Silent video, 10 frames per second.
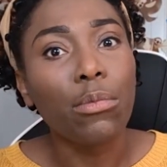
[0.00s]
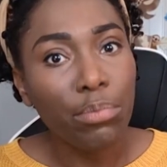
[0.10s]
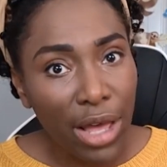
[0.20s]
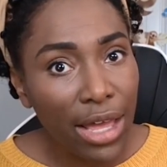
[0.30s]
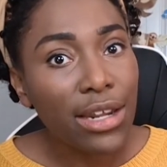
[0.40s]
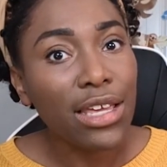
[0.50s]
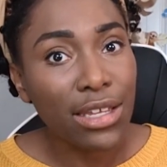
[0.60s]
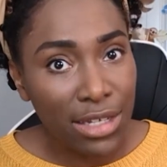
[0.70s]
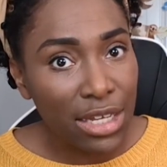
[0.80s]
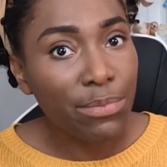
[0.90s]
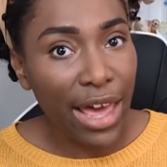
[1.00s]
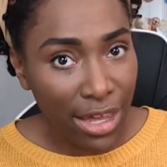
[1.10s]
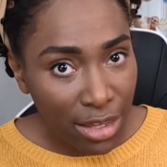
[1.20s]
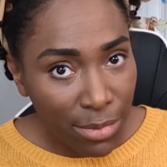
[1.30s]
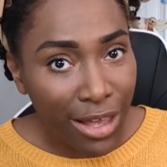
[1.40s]
but he did
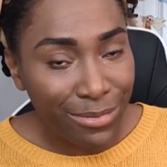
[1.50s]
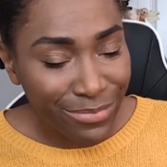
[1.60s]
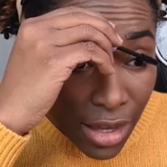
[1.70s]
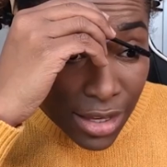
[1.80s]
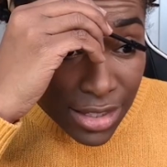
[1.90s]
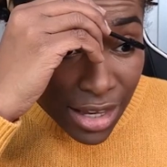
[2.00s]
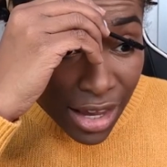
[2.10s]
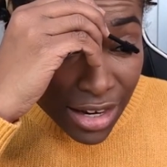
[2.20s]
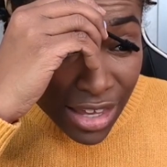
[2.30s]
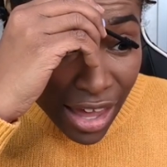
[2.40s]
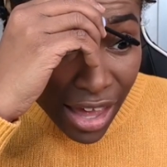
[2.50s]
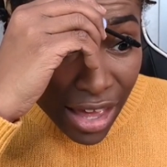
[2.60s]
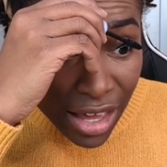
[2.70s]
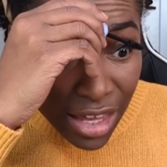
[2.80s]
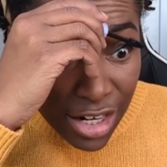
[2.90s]
back him up. He said,
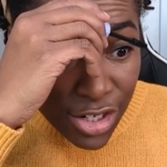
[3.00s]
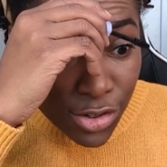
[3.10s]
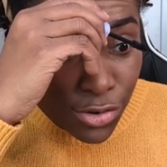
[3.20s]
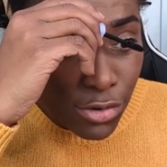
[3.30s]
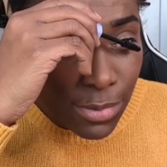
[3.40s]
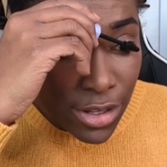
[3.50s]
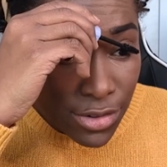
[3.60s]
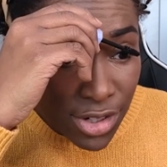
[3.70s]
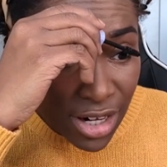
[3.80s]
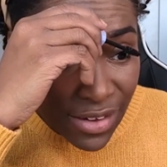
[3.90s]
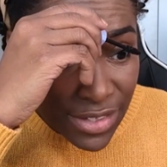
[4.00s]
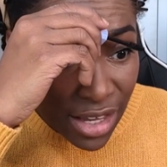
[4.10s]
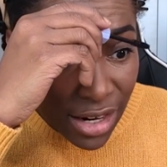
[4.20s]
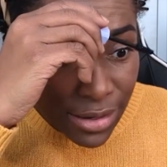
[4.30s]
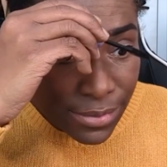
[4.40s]
yeah, it's true, but you shouldn't have
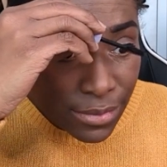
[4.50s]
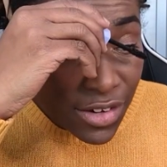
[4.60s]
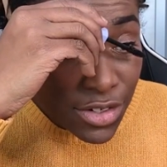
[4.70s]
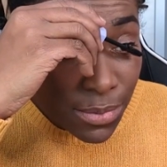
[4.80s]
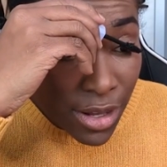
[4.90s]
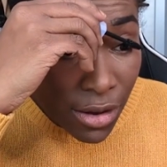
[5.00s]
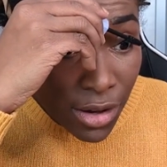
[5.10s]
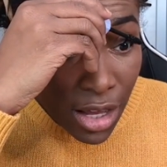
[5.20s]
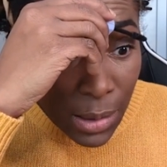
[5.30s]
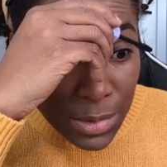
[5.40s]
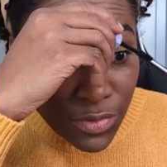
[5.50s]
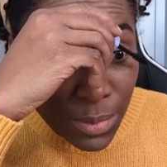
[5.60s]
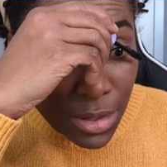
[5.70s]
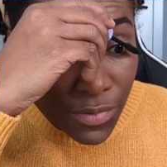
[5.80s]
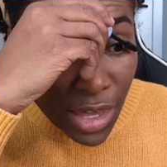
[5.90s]
said it. Dave Chappelle comes
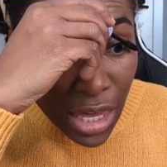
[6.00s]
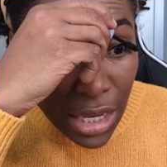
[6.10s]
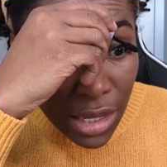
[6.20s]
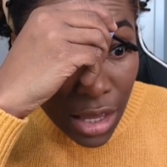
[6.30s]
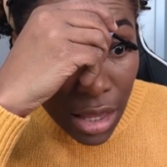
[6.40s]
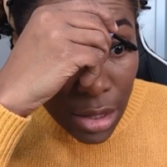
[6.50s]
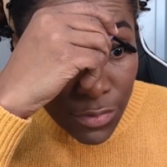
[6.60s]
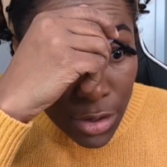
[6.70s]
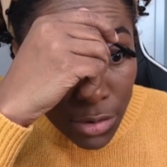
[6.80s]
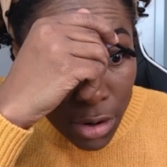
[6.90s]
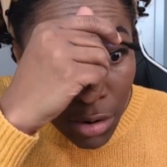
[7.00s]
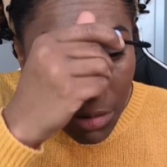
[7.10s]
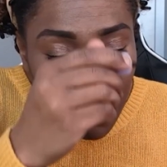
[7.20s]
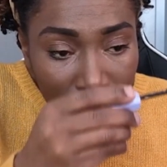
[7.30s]
from the vein of you don't